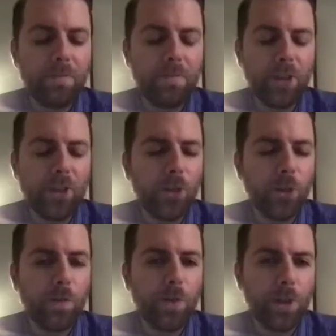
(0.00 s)
let's
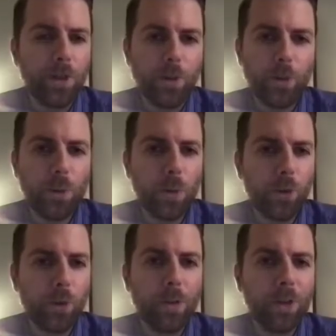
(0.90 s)
assume Fisher and
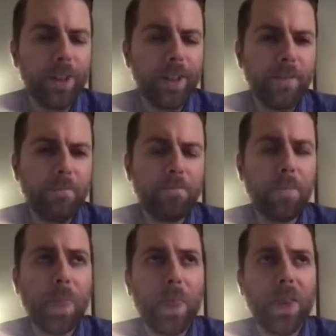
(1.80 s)
Schwartz are playing.
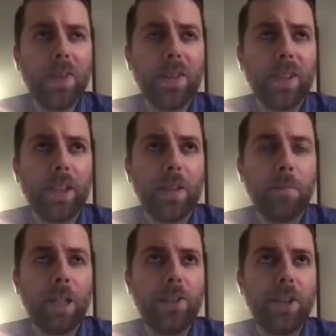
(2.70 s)

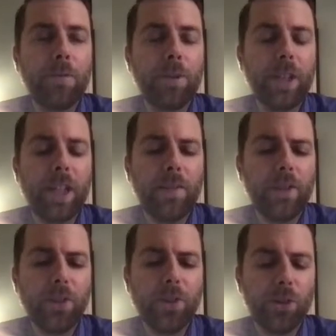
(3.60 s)
I definitely have
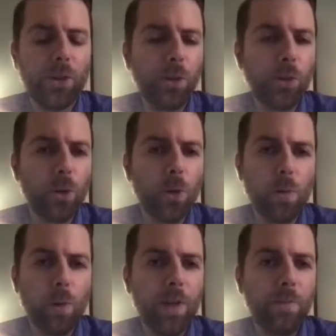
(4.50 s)
this a 2-score
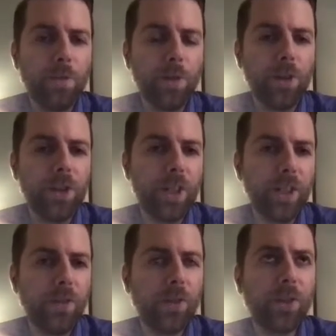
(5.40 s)
win for the
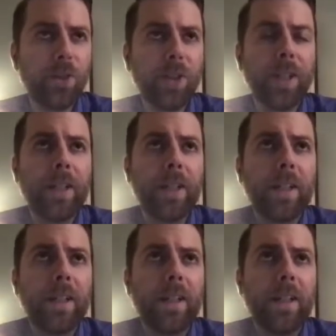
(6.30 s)
Chiefs.
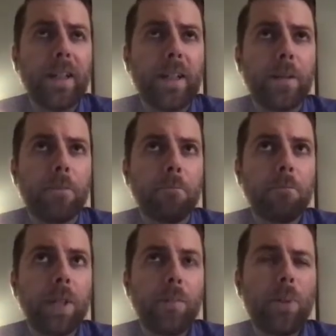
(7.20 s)

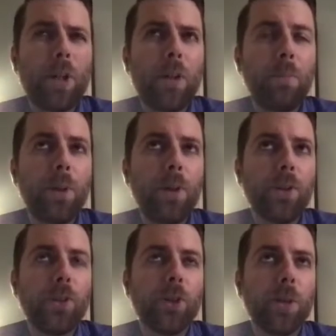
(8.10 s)
I'd probably put
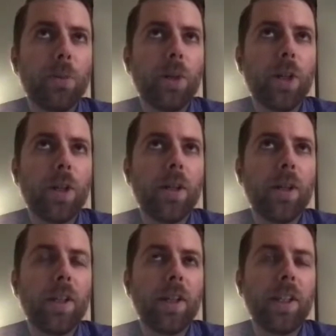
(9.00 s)
it somewhere,
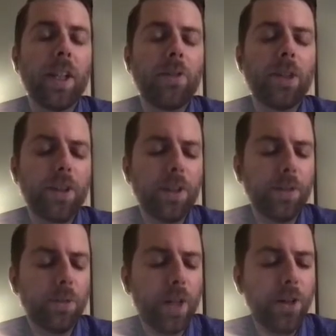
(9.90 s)
and I'm going to give
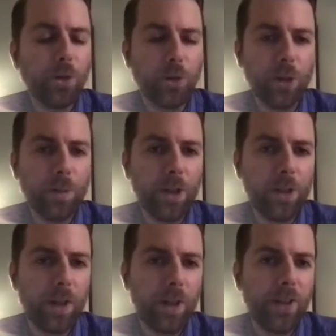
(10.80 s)
the Raiders a little bit of
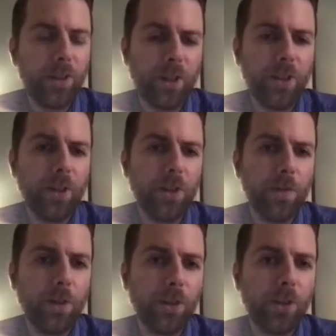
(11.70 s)
credit because I think their
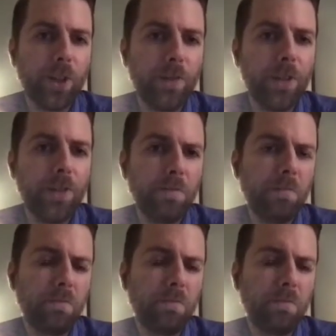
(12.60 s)
front seven